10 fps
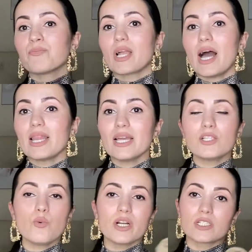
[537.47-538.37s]
I like
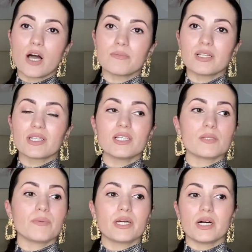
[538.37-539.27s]
to wear tops like this
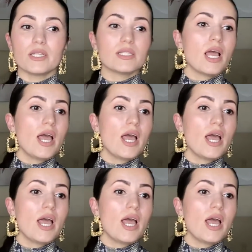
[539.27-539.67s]
because